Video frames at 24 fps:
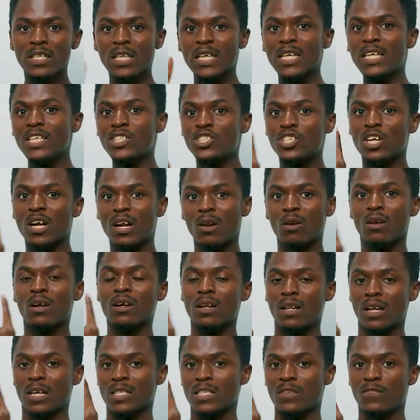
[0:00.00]
each
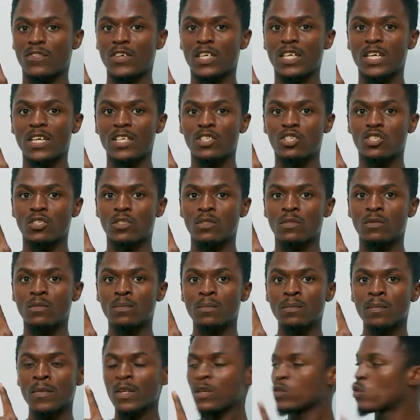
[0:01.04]
classification.
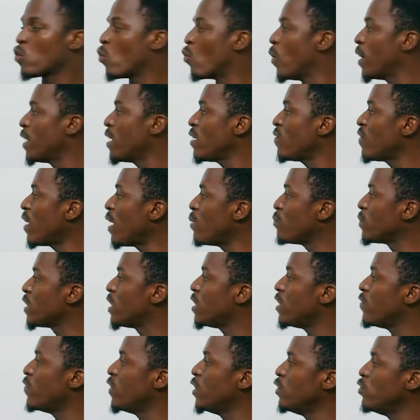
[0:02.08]
So whenever I'm
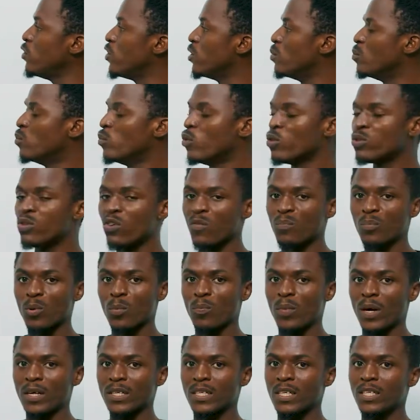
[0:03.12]
giving you the mode of
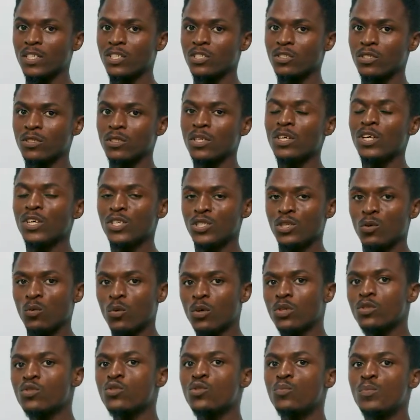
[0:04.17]
propagation, you
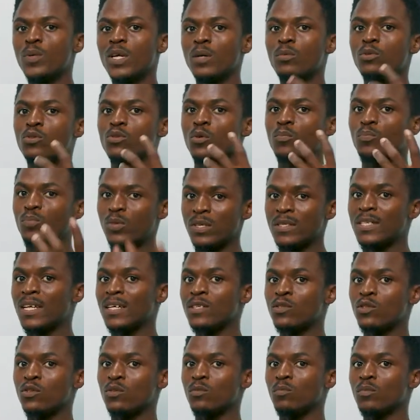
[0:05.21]
want to be able to
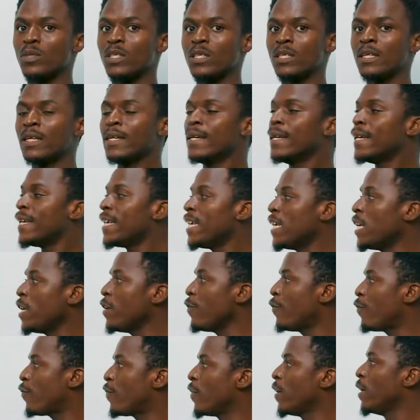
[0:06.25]
present to me
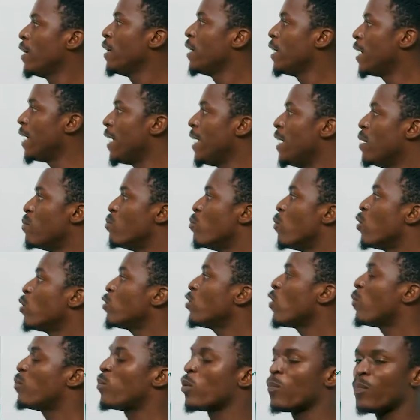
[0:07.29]
if a mode
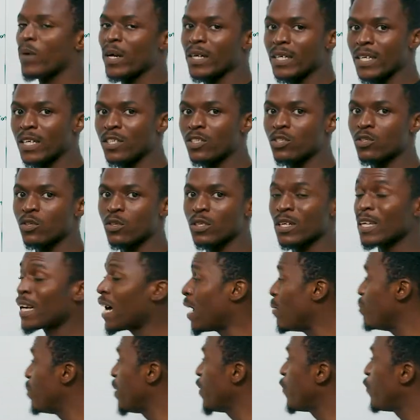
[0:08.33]
of propagation
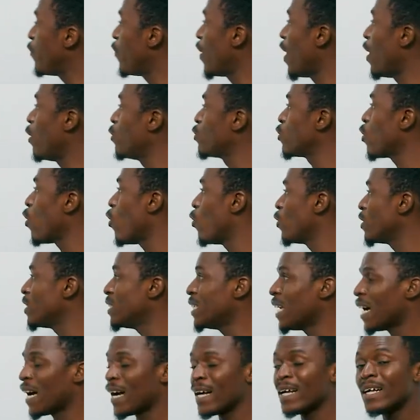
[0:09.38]
can be found
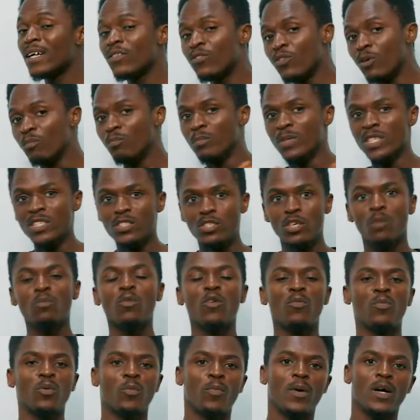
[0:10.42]
under the medium
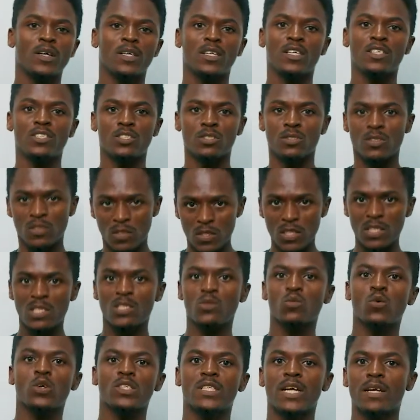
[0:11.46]
of propagation. This is
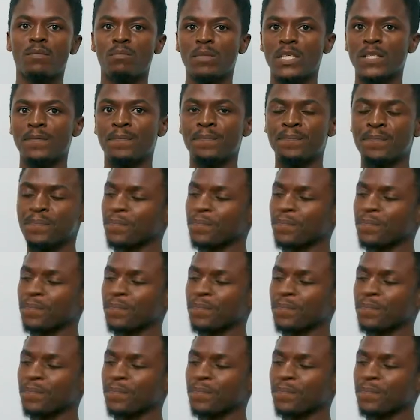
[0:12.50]
what I mean.